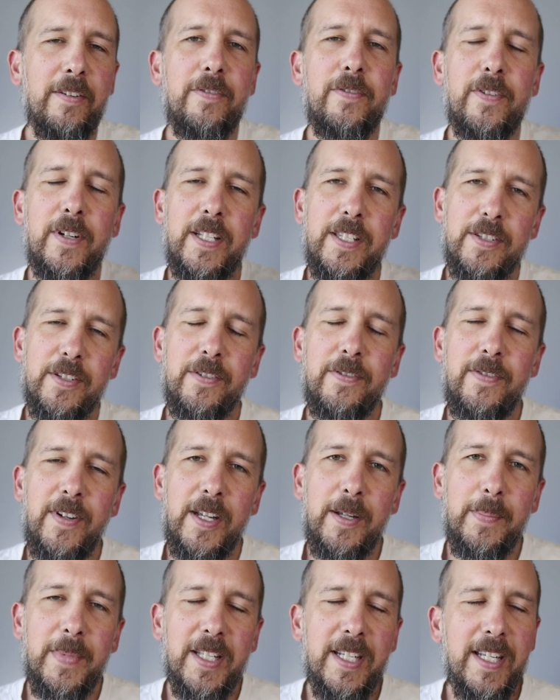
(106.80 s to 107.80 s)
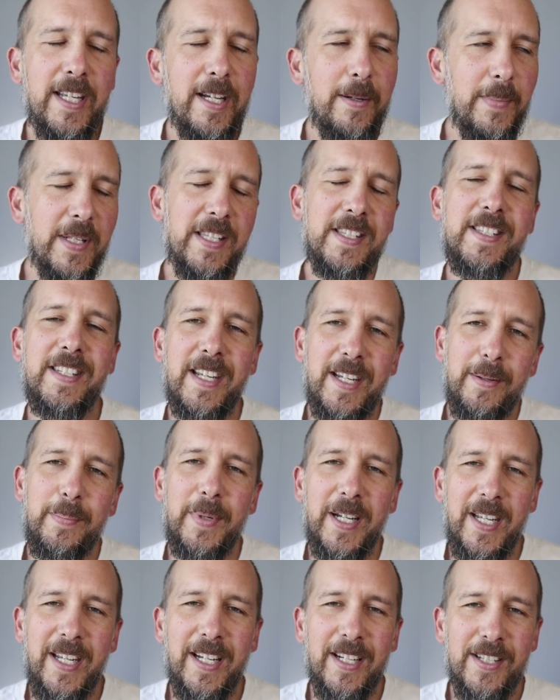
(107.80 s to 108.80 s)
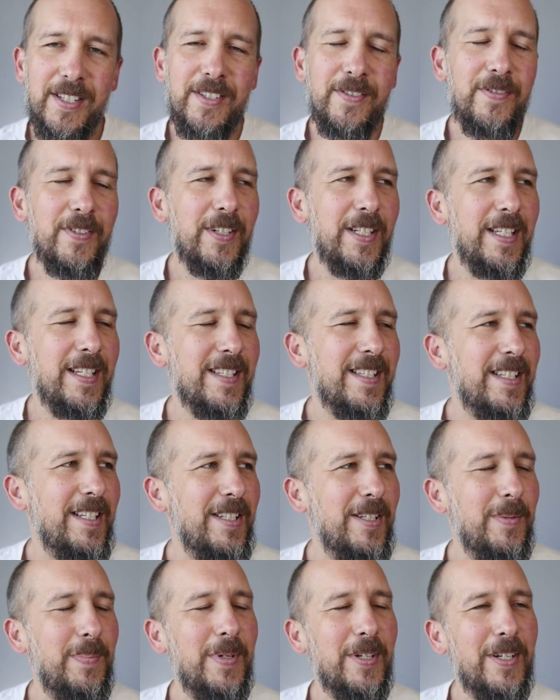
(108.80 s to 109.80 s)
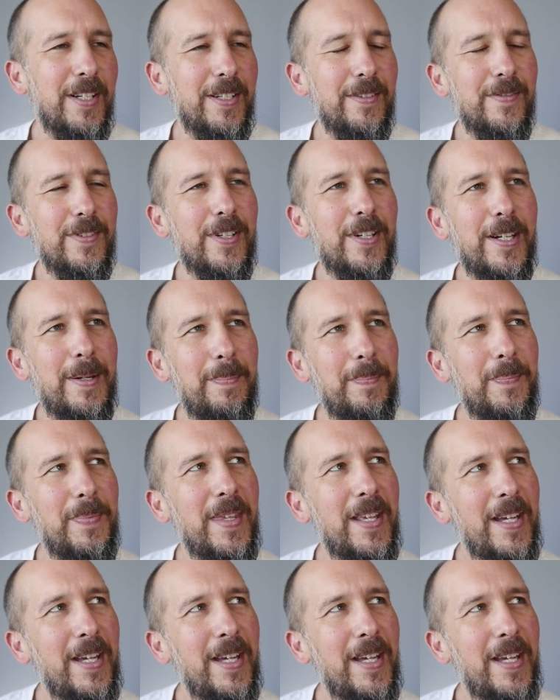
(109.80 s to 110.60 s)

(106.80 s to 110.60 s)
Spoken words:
friends or family come and stay at my house for an extended period of time,